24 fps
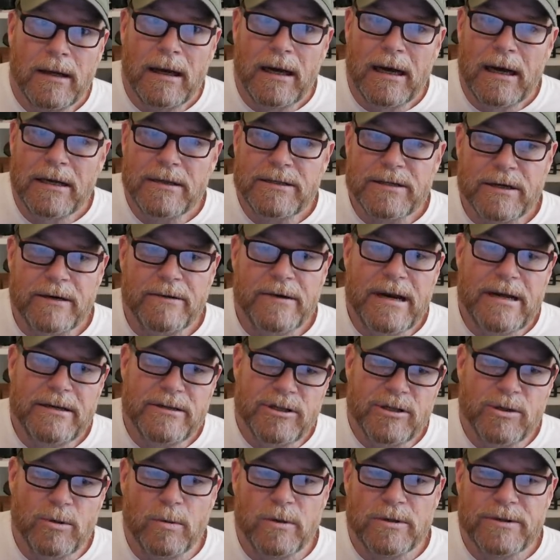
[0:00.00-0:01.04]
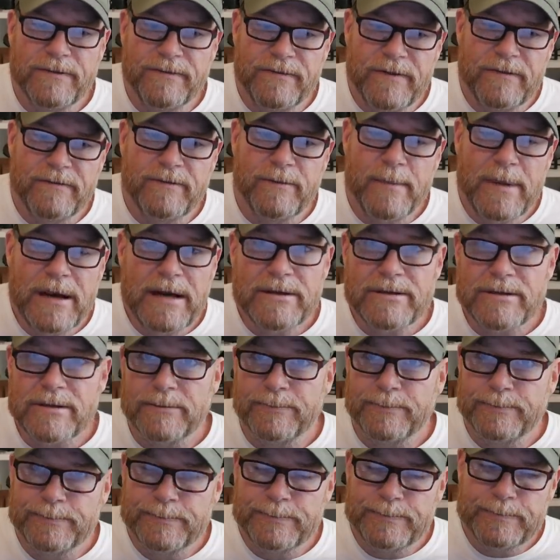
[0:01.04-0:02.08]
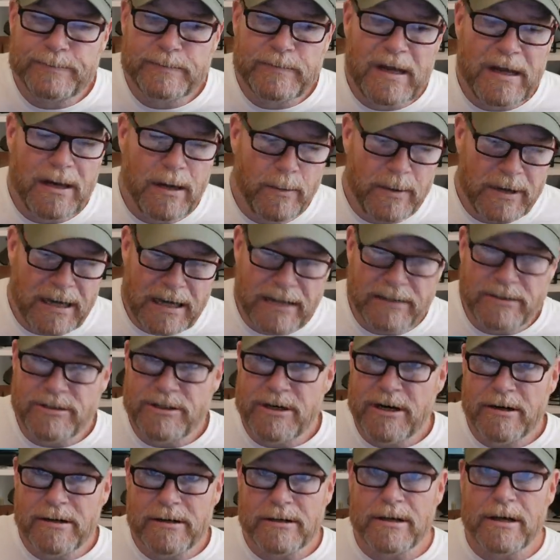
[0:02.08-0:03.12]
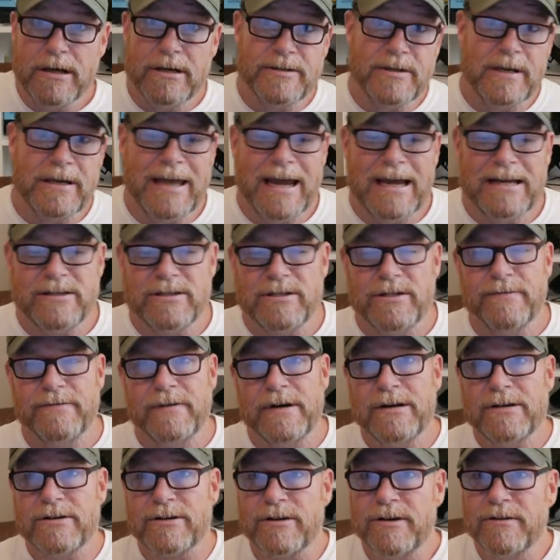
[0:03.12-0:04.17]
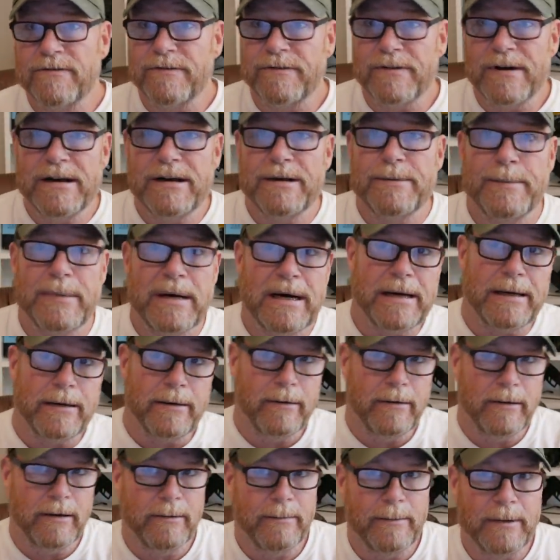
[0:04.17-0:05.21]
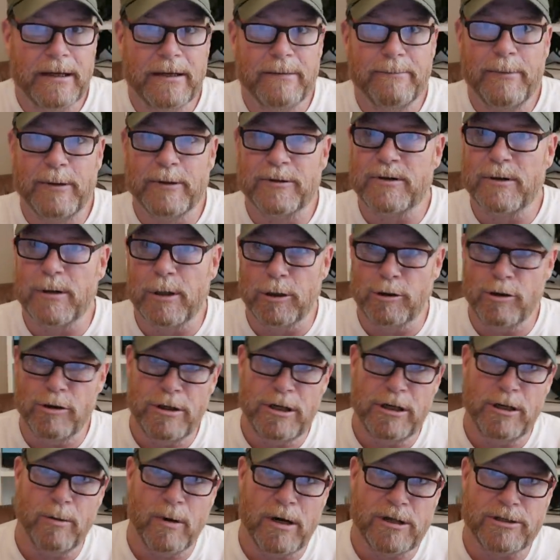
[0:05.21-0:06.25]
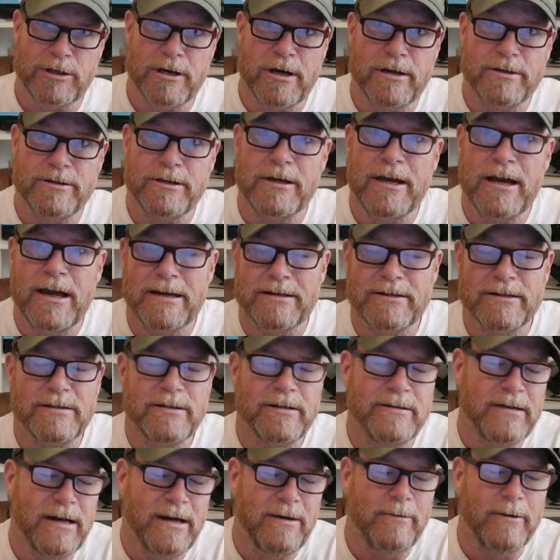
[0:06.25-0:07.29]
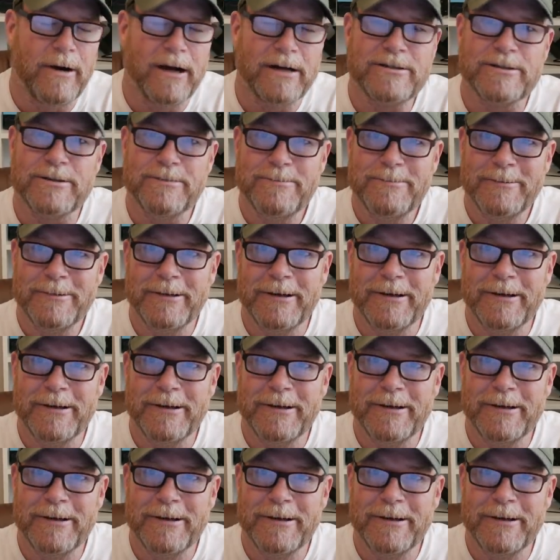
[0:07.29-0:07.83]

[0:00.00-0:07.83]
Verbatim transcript: That's a great source of information. I know we got Jared Guns and Gadgets over there. He's a good friend of mine. Everybody puts on there, you need to watch Guns and Gadgets, dude. I'll watch him.